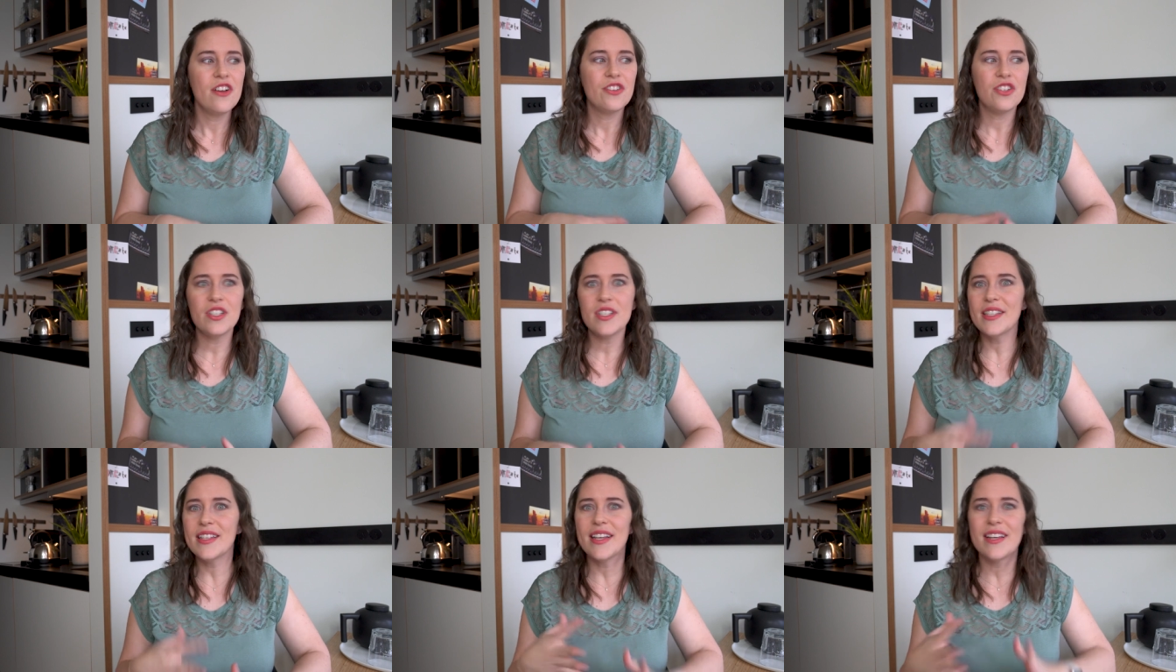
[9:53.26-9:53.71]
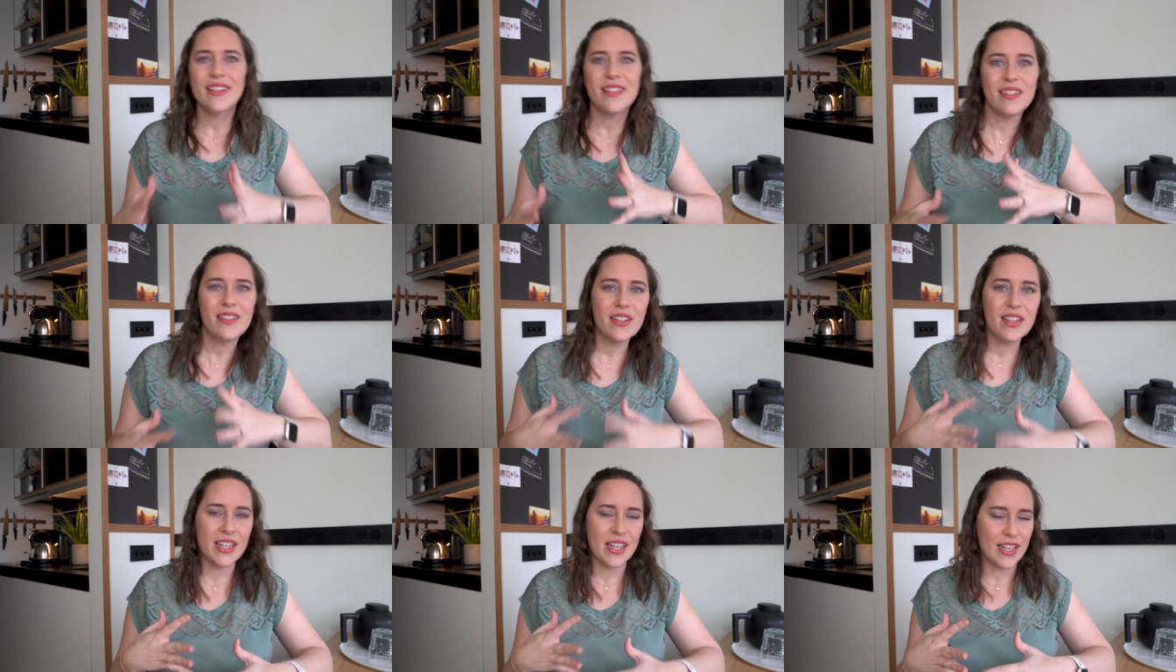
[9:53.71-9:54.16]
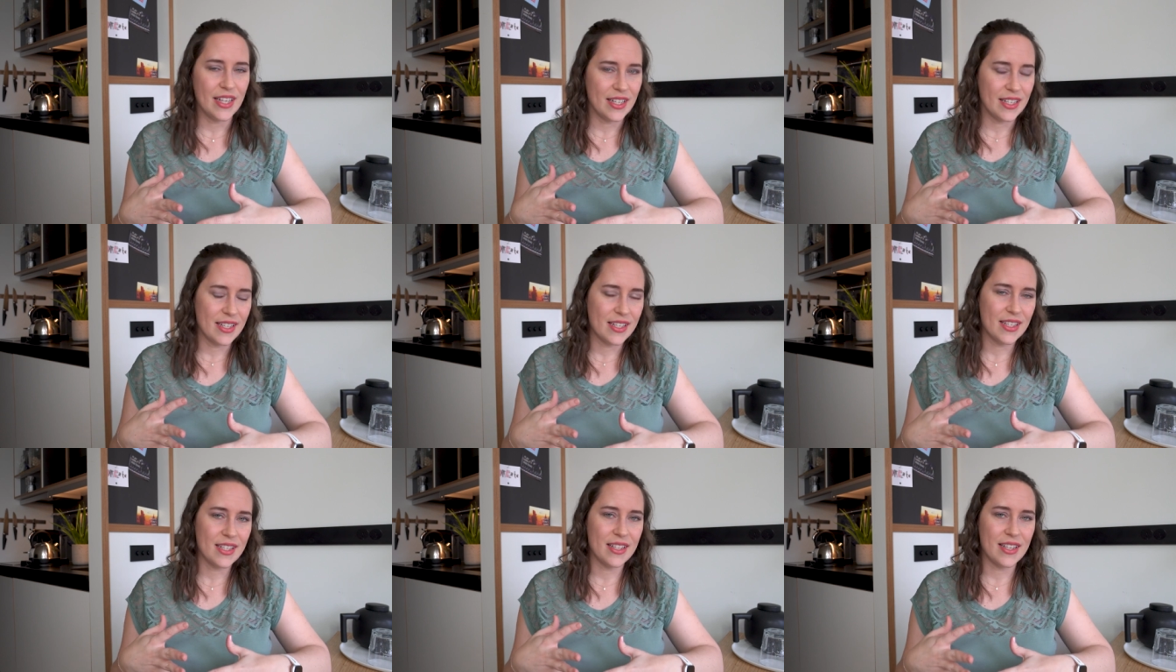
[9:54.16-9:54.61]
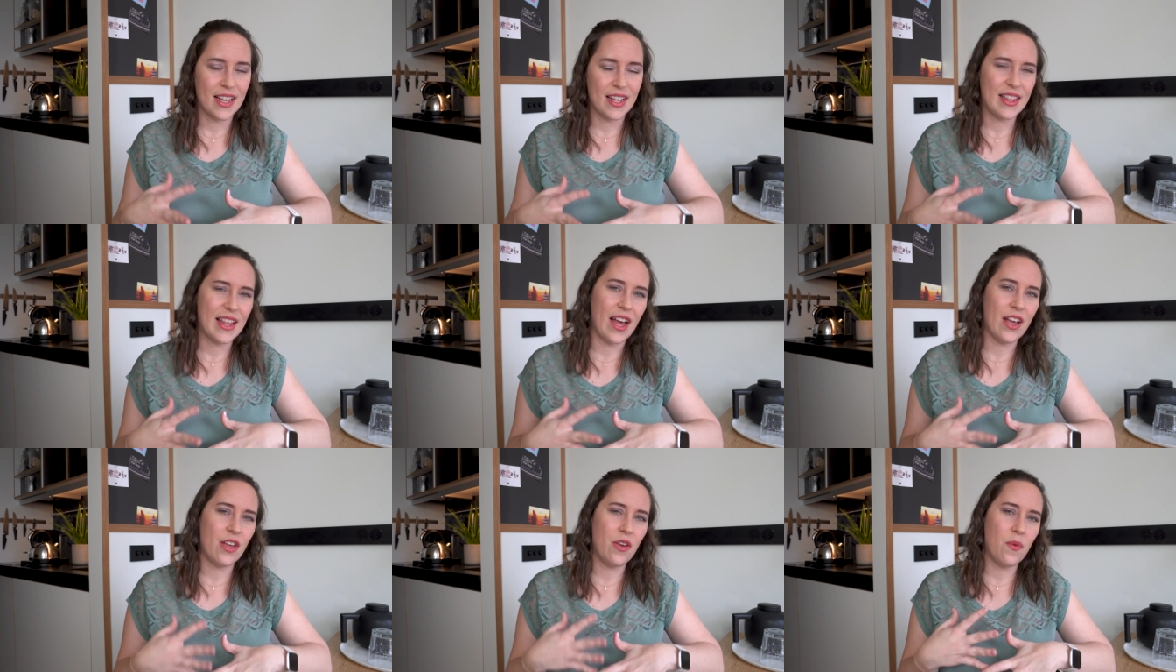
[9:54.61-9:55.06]
just like little things
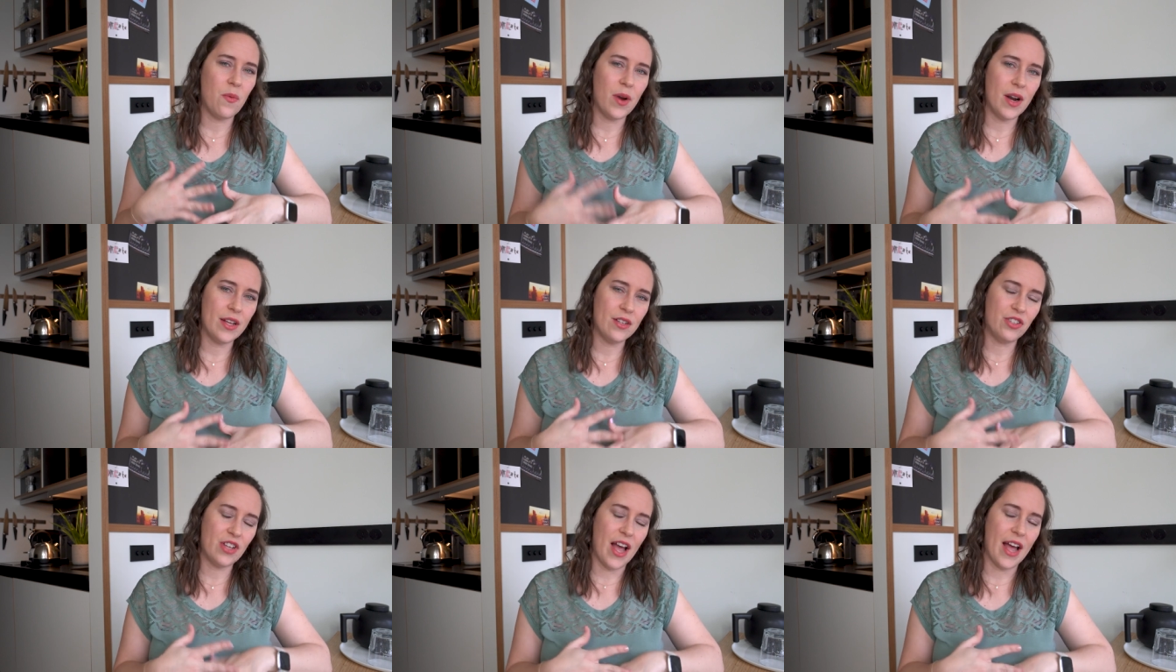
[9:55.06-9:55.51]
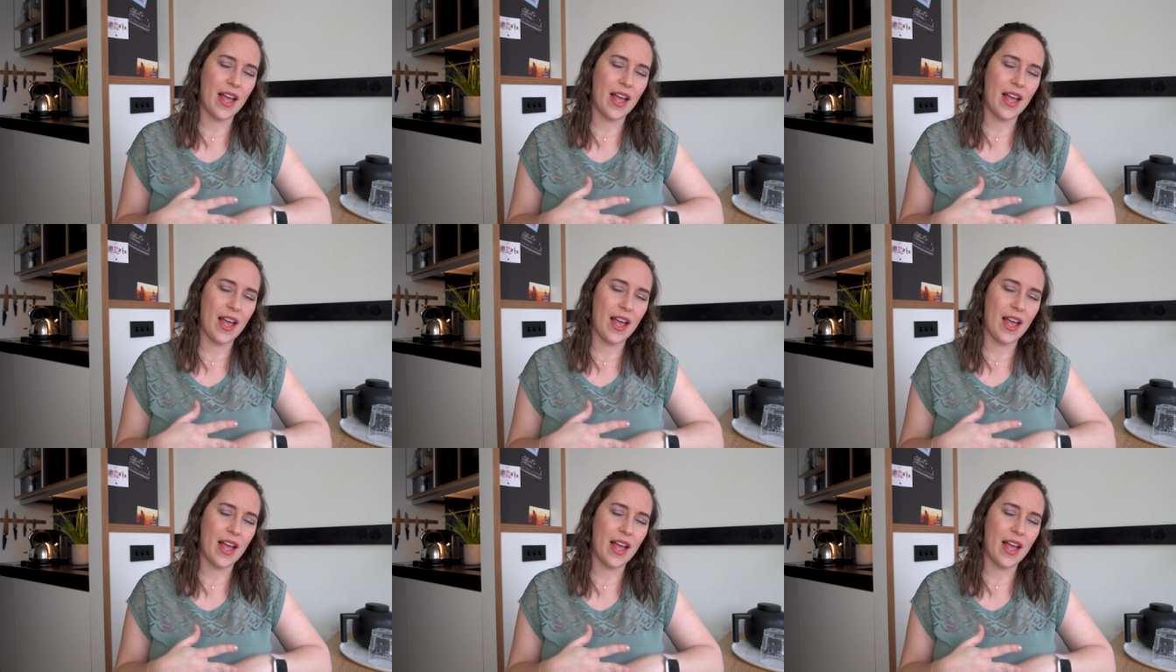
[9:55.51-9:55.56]
like that you want to